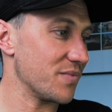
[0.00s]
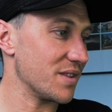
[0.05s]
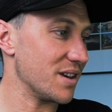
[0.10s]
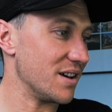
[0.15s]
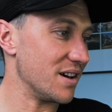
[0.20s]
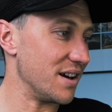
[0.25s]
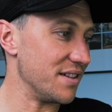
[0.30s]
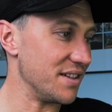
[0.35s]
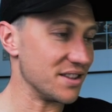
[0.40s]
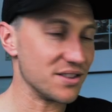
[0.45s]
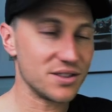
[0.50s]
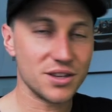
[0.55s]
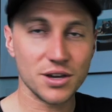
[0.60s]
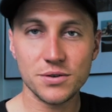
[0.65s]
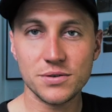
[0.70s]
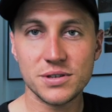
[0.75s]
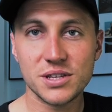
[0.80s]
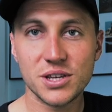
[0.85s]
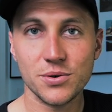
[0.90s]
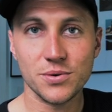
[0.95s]
I think
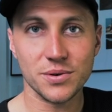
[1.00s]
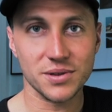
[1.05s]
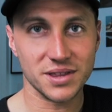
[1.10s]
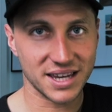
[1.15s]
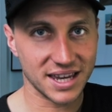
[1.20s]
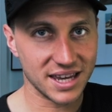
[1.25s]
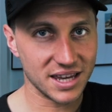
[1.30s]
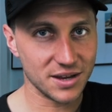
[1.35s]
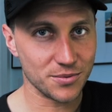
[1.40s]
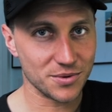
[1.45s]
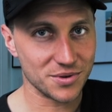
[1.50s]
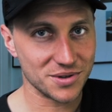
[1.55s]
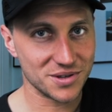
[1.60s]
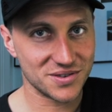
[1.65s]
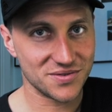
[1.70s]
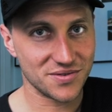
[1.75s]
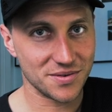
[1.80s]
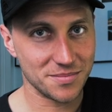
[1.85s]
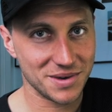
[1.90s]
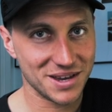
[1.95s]
those two are the key
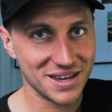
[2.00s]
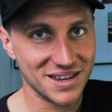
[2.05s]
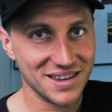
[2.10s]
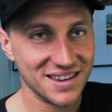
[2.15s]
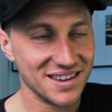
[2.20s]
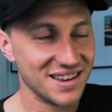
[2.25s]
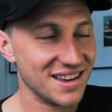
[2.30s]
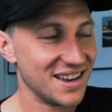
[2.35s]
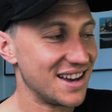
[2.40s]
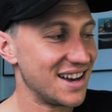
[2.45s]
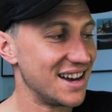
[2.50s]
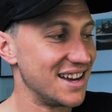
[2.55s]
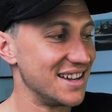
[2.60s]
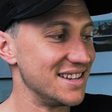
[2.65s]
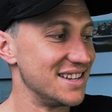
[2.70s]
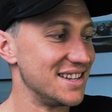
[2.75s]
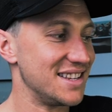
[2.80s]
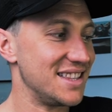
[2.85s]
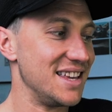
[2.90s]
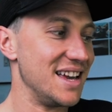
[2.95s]
ones for me.
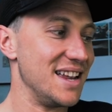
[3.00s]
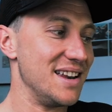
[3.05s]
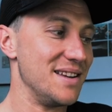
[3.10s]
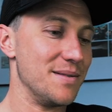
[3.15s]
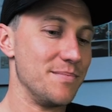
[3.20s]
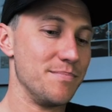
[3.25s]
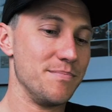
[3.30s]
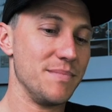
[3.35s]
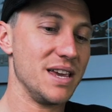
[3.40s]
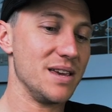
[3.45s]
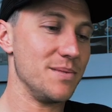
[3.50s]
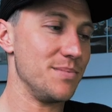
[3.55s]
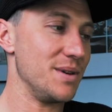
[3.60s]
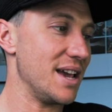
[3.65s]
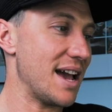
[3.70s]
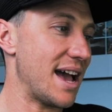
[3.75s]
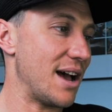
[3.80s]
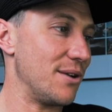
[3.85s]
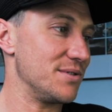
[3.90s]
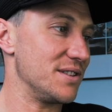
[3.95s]
And then maybe
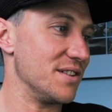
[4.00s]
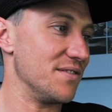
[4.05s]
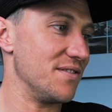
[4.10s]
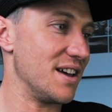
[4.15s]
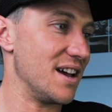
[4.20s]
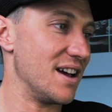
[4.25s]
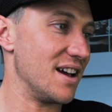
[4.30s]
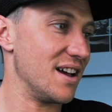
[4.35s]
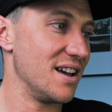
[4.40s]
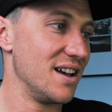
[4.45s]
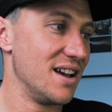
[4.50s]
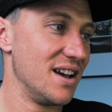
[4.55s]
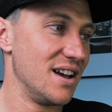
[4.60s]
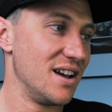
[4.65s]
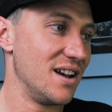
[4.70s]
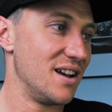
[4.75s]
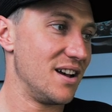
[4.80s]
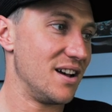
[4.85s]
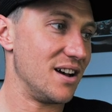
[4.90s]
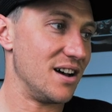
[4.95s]
out of that,
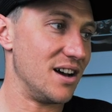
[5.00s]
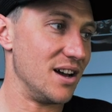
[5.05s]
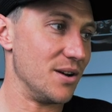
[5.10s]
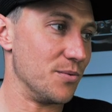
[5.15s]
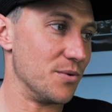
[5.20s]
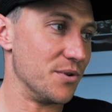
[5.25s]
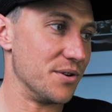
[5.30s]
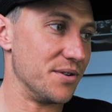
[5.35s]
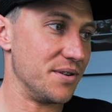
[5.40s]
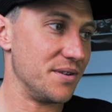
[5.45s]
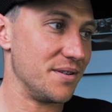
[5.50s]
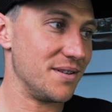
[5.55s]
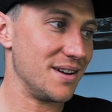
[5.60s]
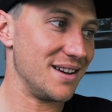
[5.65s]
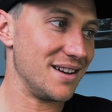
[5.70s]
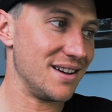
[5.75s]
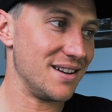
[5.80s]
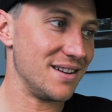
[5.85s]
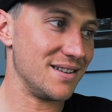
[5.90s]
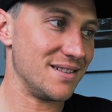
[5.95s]
I want
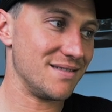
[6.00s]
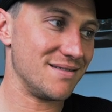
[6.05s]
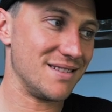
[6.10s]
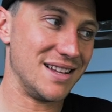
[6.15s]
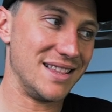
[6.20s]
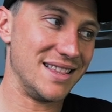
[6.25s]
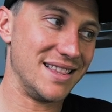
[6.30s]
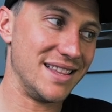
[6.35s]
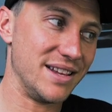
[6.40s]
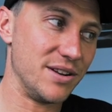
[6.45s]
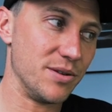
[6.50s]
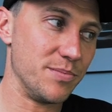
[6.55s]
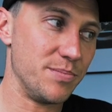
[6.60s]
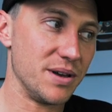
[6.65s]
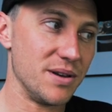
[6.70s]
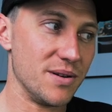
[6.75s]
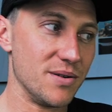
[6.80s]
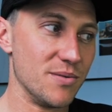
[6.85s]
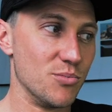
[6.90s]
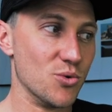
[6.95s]
a little
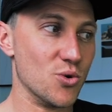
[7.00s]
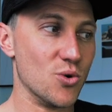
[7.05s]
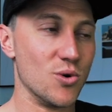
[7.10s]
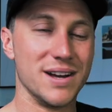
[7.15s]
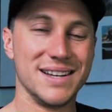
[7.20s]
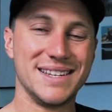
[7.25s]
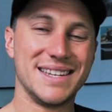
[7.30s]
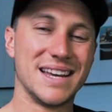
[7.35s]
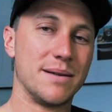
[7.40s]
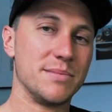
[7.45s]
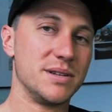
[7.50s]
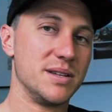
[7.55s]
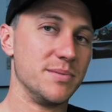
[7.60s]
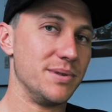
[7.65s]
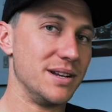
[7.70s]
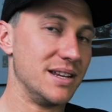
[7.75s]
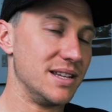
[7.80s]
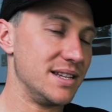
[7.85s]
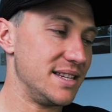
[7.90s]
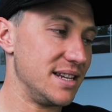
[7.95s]
bit more
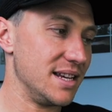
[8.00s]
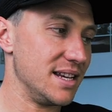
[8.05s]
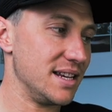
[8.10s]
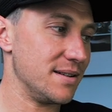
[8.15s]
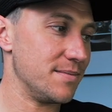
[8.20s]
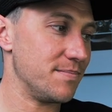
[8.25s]
adaptability.